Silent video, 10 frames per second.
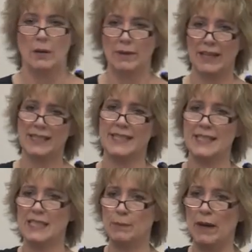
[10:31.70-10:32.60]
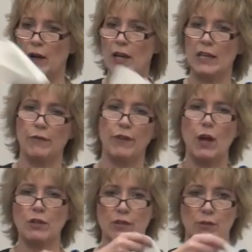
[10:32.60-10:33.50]
But this is a spirit that
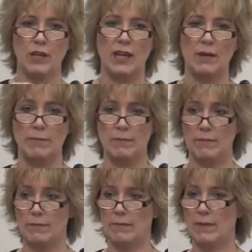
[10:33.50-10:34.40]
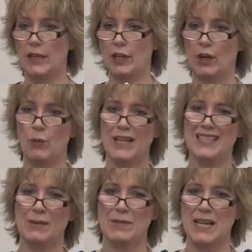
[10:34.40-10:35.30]
flows through Kim. And you know
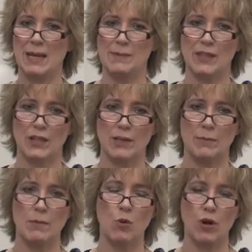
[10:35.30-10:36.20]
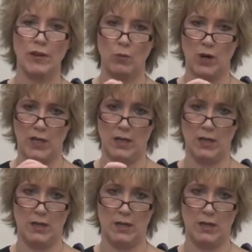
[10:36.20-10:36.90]
what? Sometimes there can be more than one.